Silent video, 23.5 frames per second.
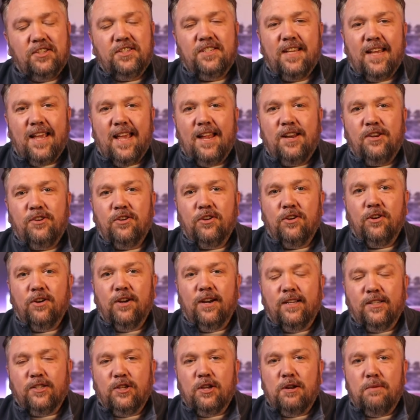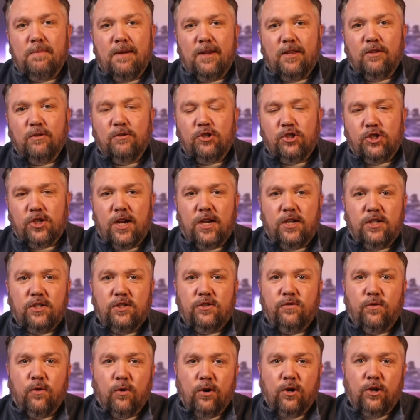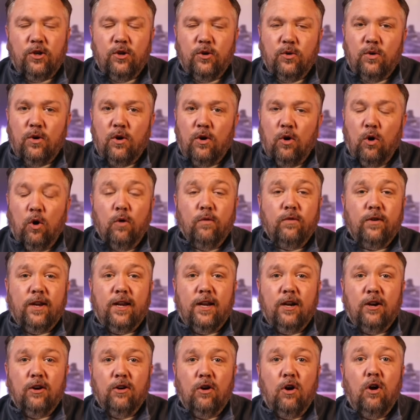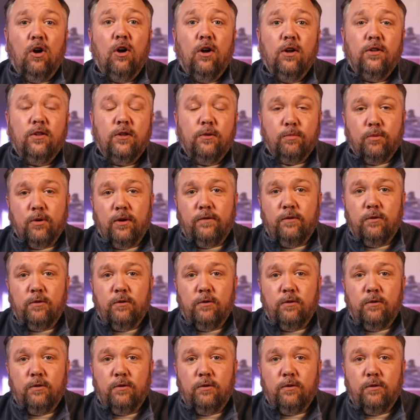hit enter, and it's going to make those changes for you over here on the preview